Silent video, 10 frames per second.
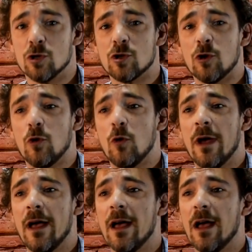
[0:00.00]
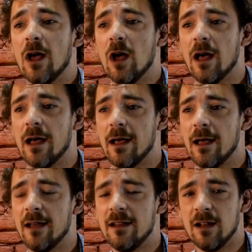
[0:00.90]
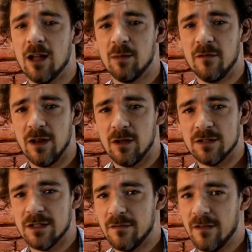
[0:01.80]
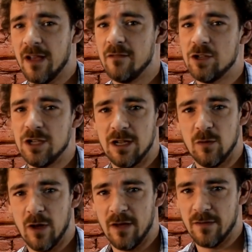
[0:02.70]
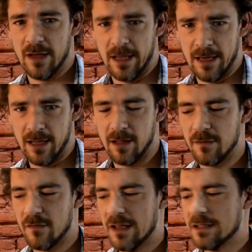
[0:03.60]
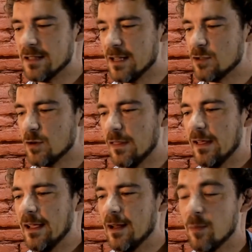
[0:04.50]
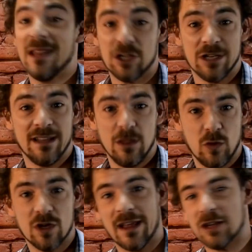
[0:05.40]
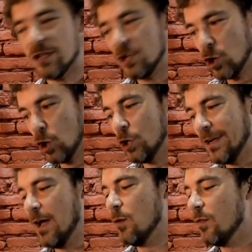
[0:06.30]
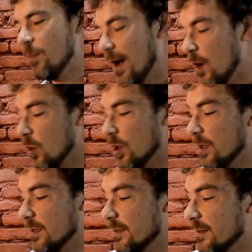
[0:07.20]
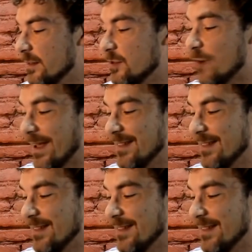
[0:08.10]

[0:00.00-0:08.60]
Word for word: So, uh, I did a couple videos on 5G and Wi Fi and health effects and that sort of thing. I mentioned that you can actually turn down the power, the